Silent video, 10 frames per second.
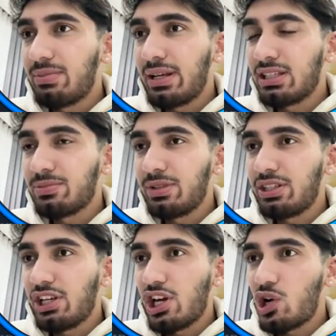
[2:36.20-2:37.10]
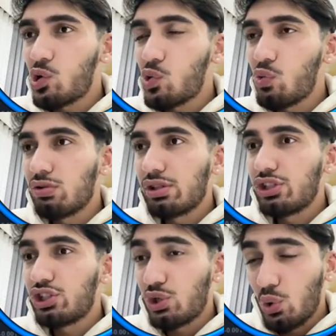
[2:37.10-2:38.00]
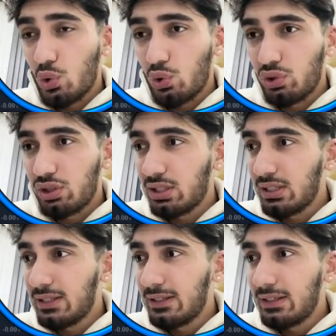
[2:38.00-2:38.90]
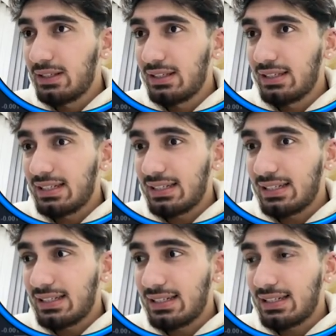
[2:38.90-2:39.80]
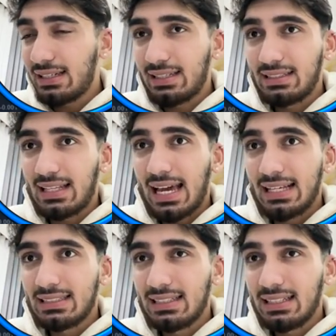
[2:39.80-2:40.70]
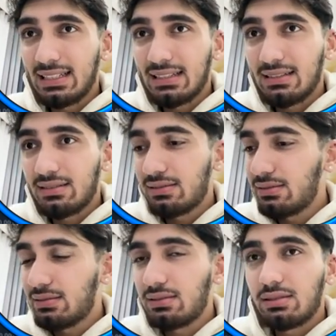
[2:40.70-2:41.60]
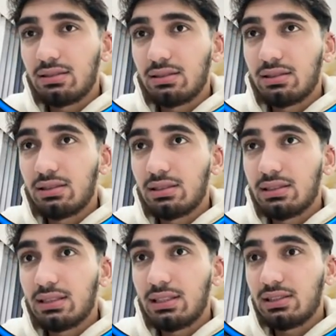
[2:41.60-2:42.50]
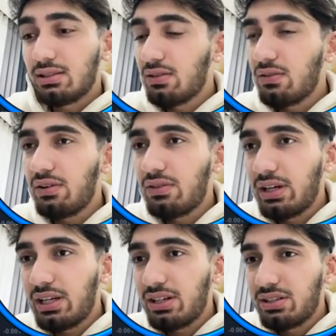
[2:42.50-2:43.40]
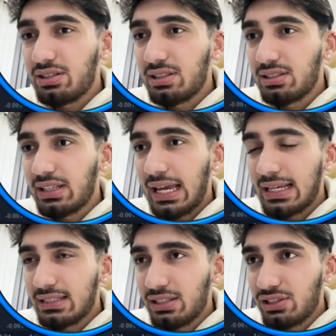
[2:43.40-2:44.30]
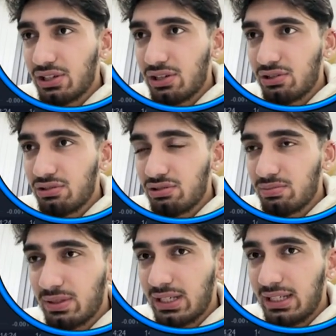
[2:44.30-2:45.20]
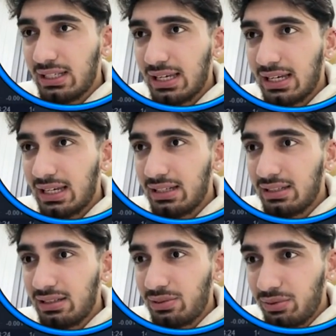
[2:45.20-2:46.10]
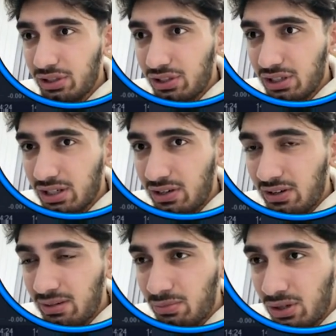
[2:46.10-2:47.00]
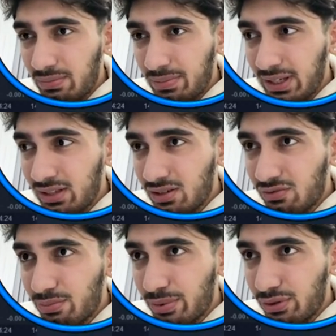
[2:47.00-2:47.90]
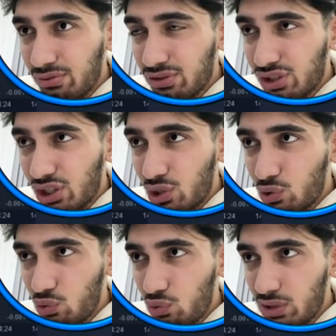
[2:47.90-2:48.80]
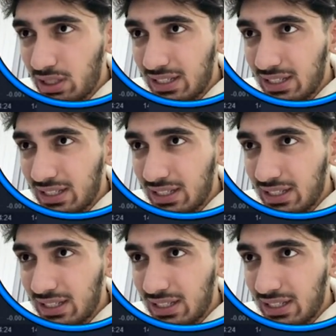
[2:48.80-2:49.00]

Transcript: tells me to go short. Stochastic 63 right here. Stochastic shows me that we're kind of might be in the overbought zone,